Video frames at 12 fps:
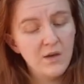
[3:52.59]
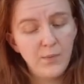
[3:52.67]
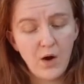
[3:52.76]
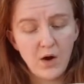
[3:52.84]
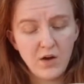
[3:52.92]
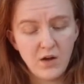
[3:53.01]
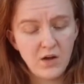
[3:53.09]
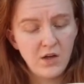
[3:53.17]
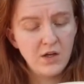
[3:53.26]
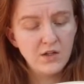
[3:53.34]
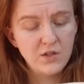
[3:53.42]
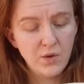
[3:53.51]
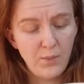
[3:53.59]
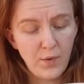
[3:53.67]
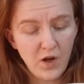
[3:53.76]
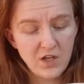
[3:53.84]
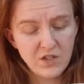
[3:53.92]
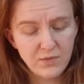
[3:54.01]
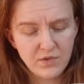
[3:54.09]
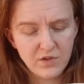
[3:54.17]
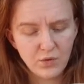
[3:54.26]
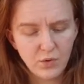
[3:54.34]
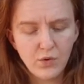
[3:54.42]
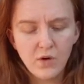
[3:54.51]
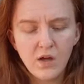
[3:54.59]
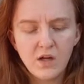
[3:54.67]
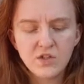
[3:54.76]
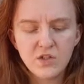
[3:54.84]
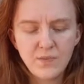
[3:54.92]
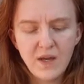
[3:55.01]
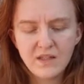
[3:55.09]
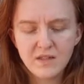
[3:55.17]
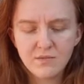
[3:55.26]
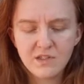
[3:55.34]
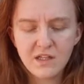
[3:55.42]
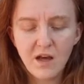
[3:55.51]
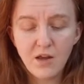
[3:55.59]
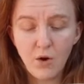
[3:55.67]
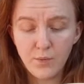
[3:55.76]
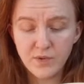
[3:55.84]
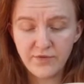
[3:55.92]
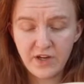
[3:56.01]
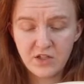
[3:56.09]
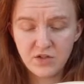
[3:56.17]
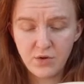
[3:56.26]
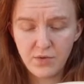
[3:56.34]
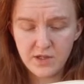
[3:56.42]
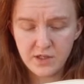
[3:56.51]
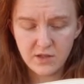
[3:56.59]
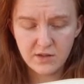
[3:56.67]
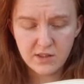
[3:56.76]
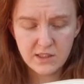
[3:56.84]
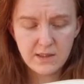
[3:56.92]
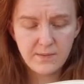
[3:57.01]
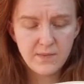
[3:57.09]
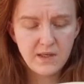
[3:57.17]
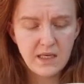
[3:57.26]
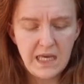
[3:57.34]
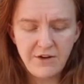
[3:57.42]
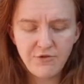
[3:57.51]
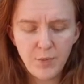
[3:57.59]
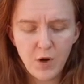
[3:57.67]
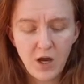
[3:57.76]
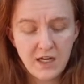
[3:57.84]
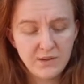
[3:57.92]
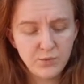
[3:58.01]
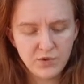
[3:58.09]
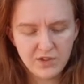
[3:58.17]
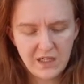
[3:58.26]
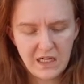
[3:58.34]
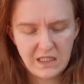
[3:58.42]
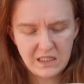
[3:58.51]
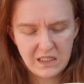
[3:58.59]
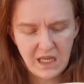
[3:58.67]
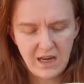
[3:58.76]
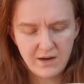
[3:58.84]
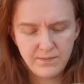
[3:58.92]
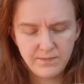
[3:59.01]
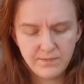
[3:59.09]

partner to oblige him to talk, she made some slight observation on the dance. He replied, and was silent again.